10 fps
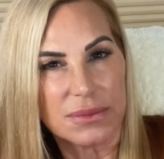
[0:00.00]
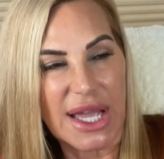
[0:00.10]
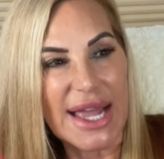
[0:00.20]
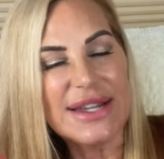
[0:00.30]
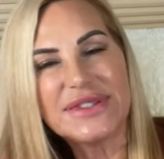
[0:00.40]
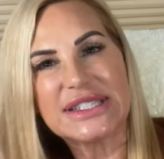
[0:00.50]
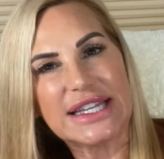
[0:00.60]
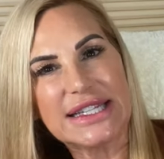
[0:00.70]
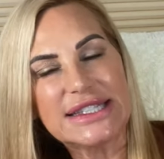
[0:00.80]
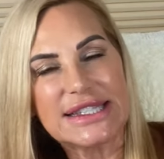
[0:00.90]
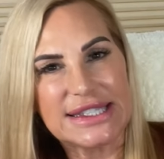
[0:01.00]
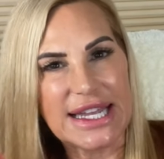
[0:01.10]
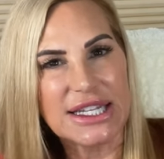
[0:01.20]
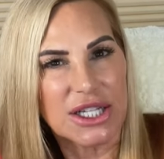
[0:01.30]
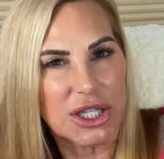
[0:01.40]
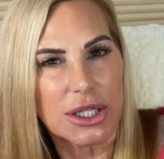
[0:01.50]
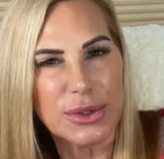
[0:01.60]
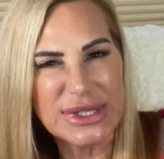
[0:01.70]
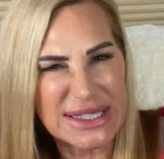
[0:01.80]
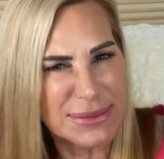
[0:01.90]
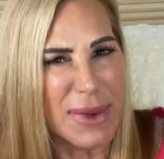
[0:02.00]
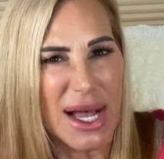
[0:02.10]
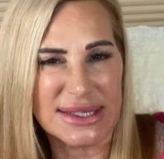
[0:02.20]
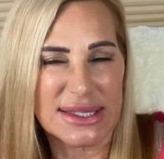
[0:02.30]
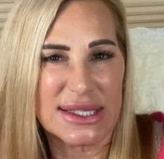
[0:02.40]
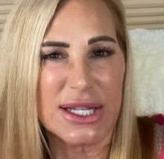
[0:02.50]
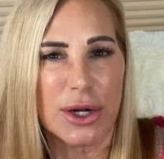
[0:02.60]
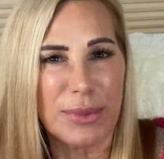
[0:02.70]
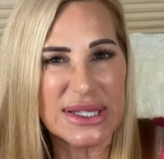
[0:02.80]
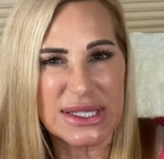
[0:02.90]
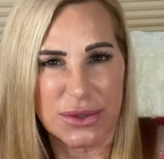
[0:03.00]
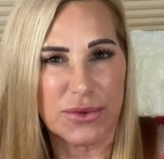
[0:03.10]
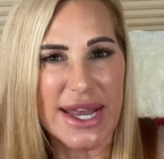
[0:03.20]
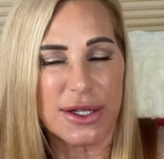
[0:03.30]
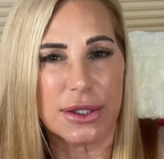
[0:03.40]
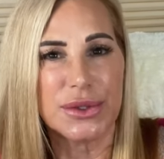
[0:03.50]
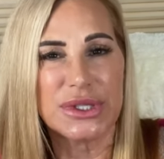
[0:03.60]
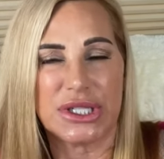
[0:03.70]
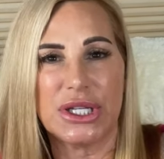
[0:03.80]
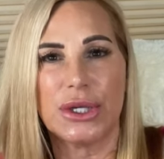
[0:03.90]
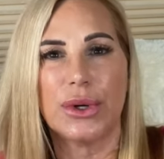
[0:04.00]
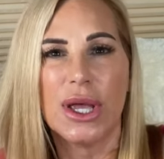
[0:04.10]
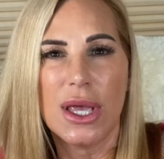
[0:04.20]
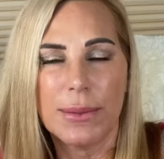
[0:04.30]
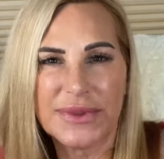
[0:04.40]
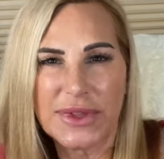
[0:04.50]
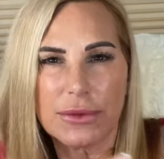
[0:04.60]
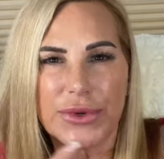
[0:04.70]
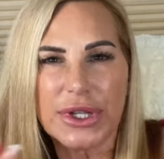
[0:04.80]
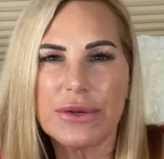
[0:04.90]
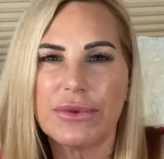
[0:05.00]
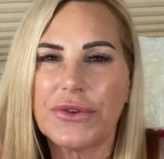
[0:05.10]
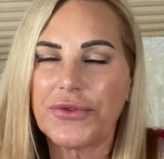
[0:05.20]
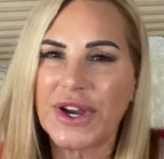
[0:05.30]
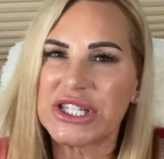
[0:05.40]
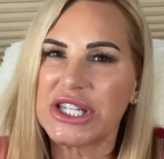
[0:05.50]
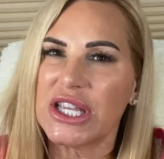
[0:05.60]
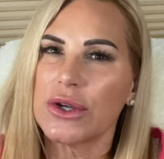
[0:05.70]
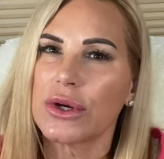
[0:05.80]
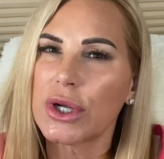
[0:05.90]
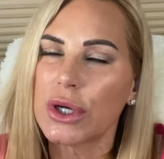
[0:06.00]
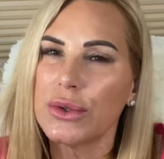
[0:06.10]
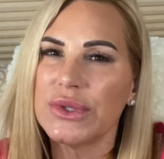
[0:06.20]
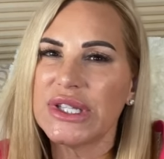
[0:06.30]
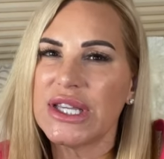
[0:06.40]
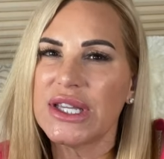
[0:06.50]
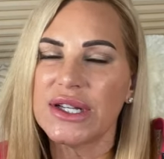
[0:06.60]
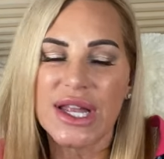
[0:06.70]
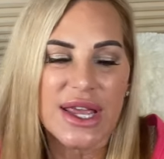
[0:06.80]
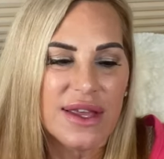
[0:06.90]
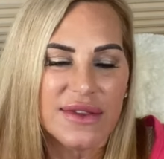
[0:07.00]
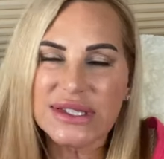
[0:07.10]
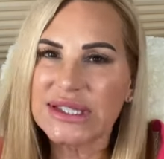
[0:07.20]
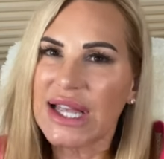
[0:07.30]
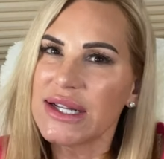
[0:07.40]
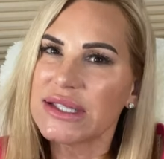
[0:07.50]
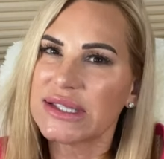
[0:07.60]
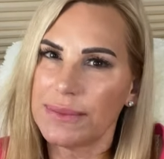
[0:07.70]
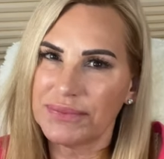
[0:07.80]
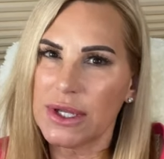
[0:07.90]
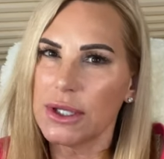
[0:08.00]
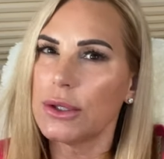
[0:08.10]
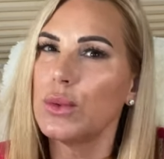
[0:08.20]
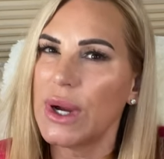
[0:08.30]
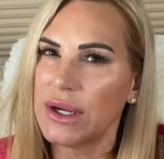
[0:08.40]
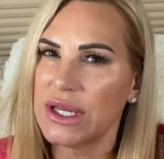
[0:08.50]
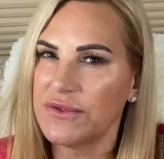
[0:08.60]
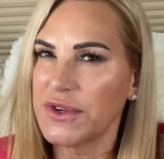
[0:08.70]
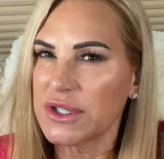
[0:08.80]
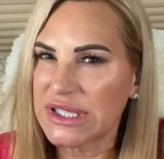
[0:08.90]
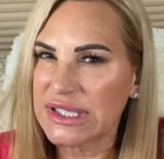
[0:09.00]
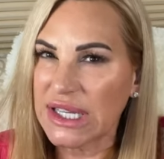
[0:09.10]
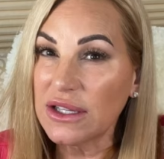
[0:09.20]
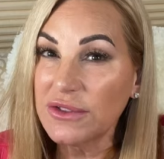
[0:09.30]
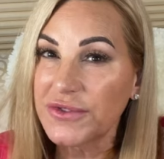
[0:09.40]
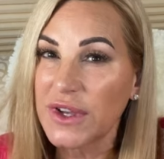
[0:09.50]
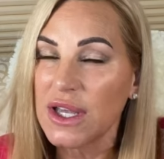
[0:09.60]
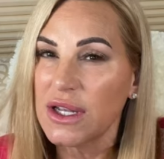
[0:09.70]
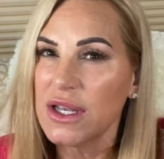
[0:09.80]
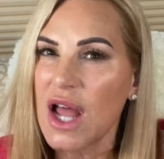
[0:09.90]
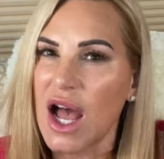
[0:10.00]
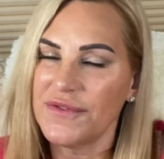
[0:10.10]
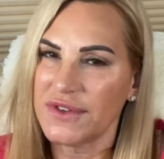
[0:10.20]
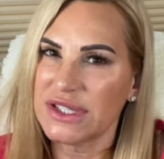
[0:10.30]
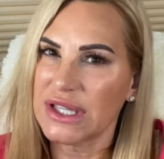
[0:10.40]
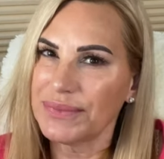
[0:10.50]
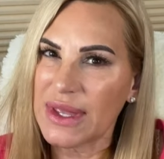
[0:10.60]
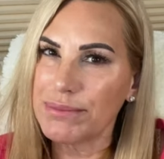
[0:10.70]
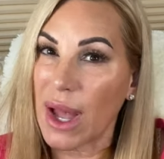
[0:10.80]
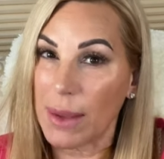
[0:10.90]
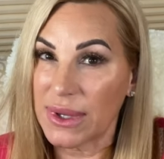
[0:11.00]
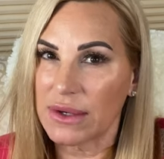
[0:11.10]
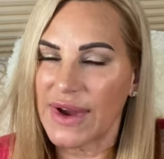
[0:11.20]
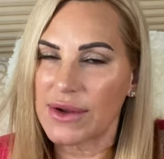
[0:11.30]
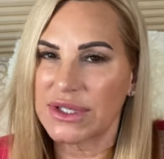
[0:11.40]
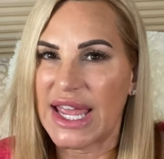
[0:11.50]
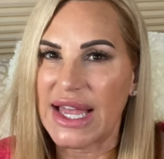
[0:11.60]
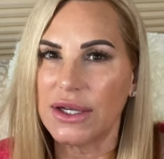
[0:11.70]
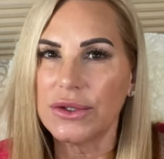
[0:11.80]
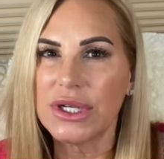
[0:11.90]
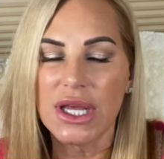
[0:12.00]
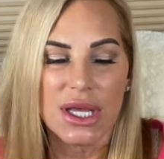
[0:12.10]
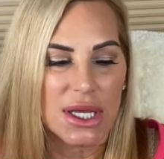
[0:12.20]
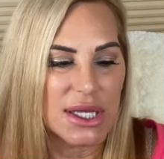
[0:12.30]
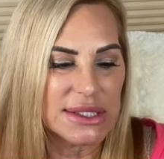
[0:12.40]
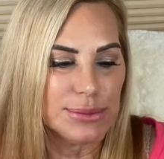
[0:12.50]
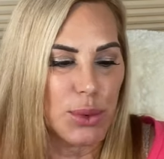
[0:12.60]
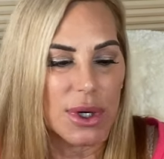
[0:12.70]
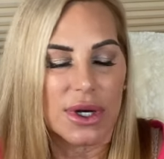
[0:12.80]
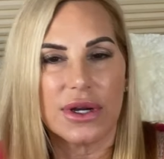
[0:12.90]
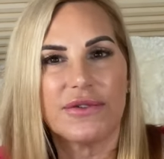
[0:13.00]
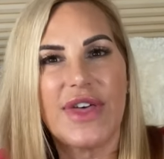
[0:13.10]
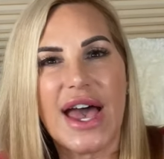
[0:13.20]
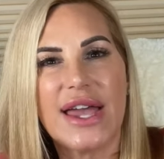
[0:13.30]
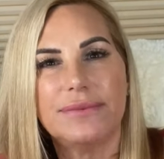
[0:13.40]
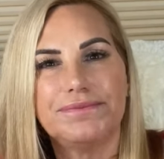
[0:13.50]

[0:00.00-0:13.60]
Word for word: kind of skin scent, close, it's musks, you know, musks ride close to you, but they're really refreshing or cozy. And this is kind of something you're wearing for yourself, not for something bopping around town. It's more of that,